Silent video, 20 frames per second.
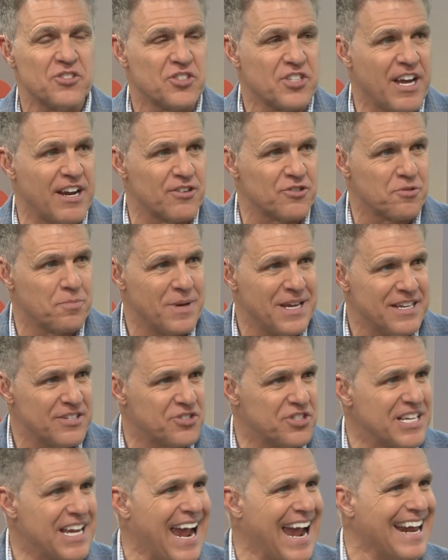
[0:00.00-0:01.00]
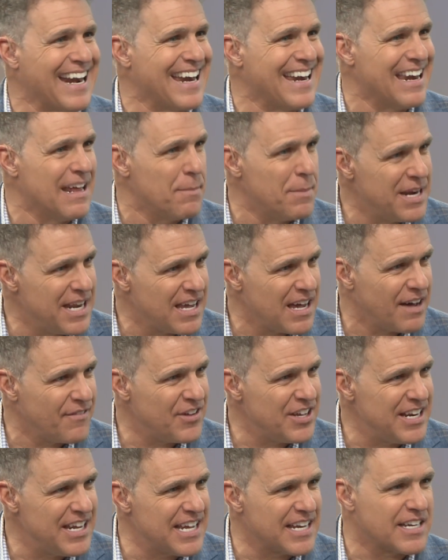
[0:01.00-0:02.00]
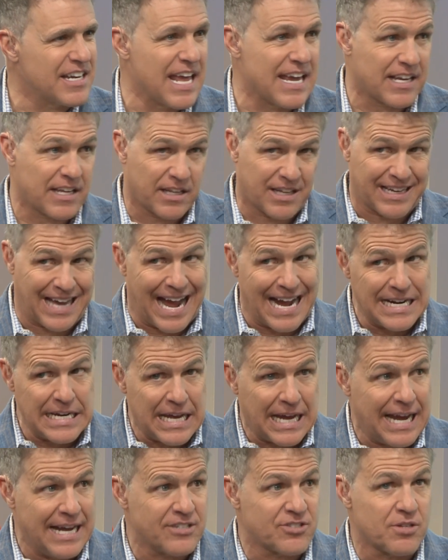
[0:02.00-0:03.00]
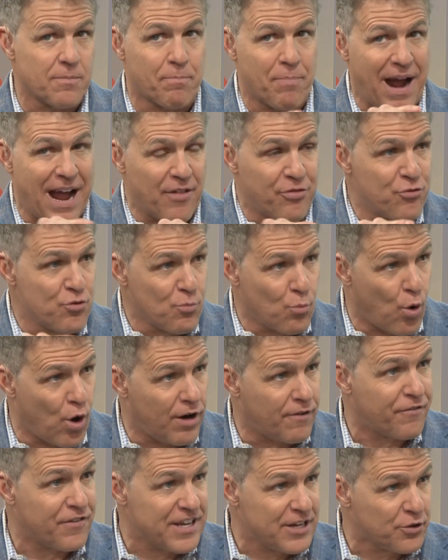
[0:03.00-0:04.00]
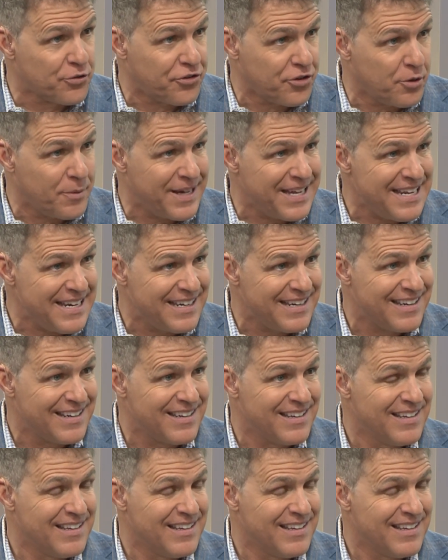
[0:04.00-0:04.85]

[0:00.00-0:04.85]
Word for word: scares me is the anonymity of it. It, it kind of has a bathroom wall feel to it. Yeah.